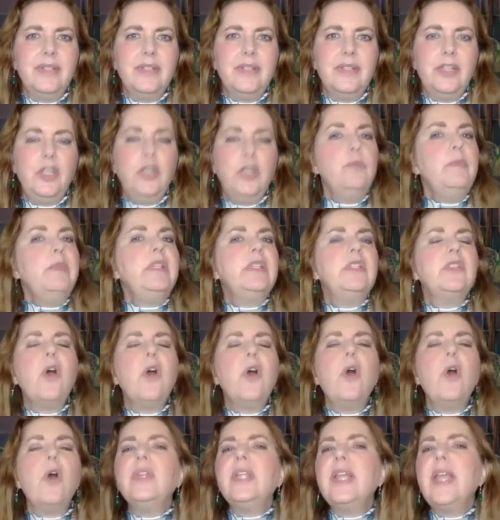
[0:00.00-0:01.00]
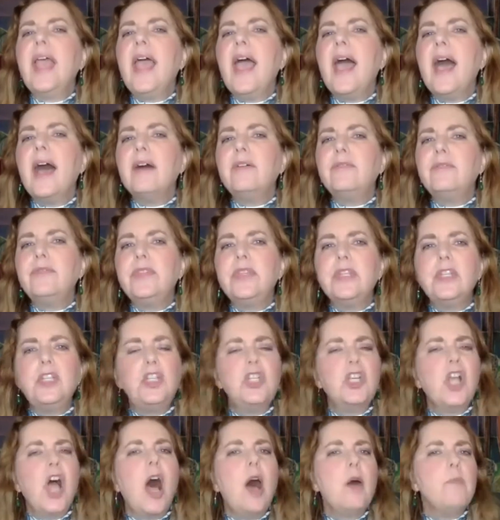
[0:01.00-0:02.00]
Humans only have the
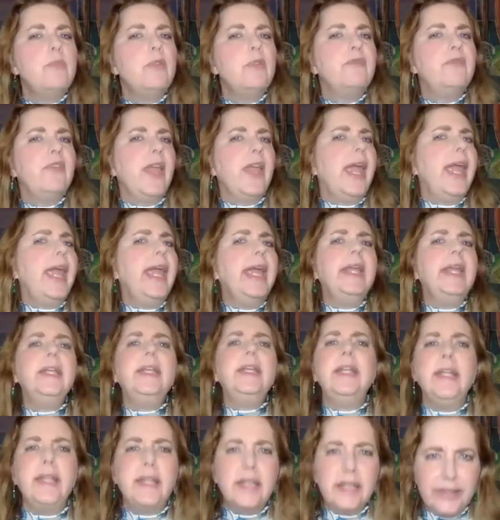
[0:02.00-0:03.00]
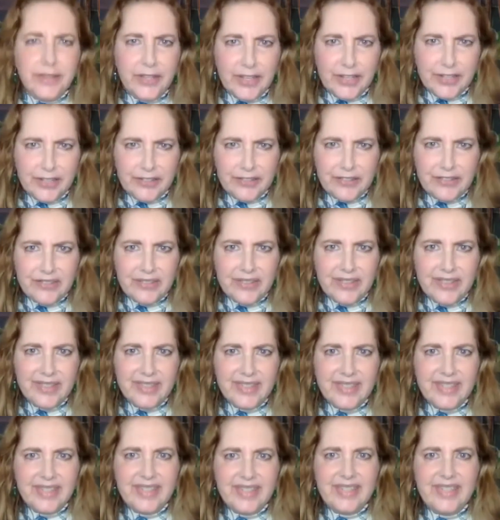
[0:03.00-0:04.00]
job of aiding in this,
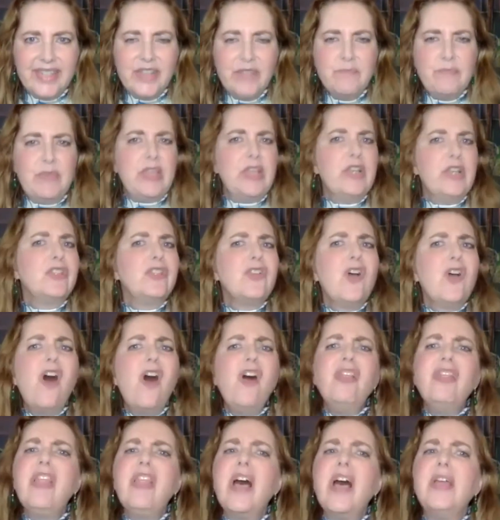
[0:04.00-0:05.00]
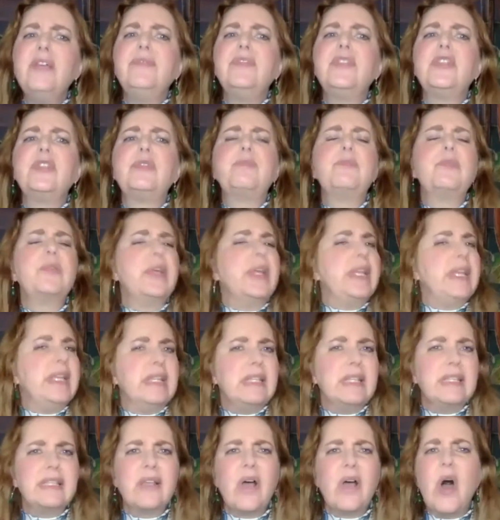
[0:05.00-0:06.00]
because all life
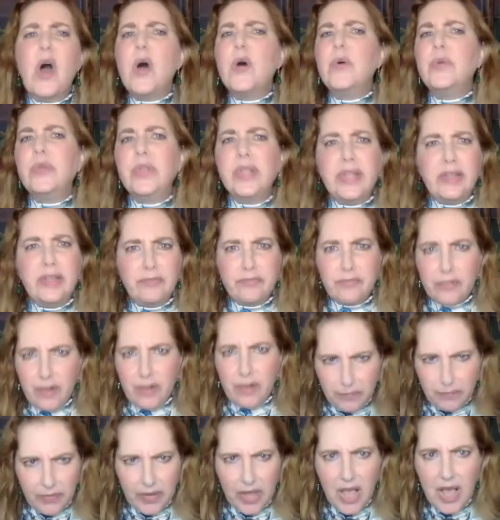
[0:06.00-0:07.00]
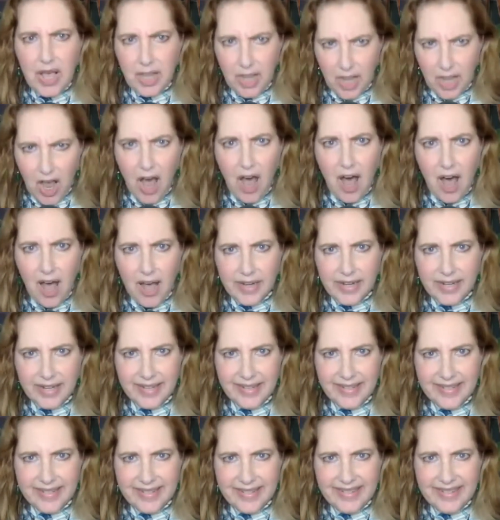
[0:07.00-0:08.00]
springs only from God.
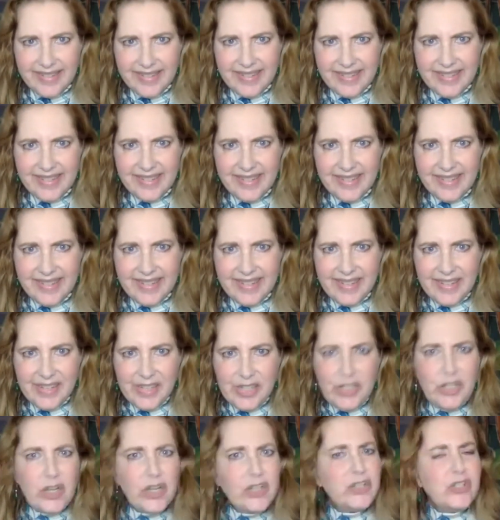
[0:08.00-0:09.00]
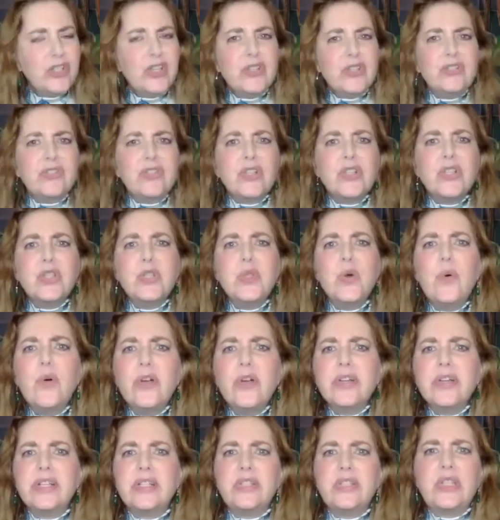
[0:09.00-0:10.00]
Just as the
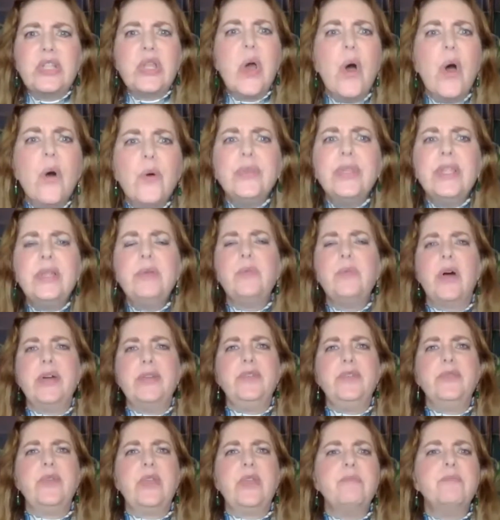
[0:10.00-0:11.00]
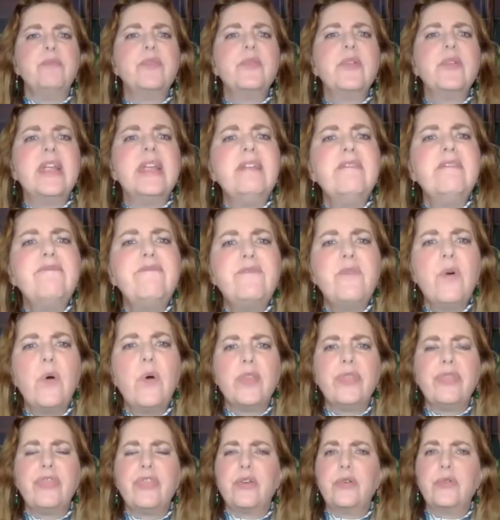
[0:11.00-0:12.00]
Lord is the only one who can bring
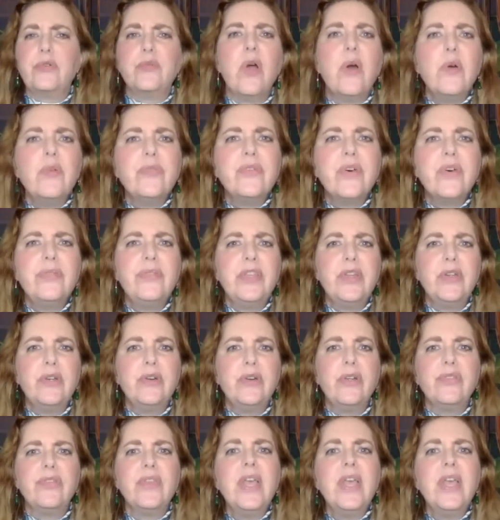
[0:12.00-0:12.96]
forth the growth on the earth,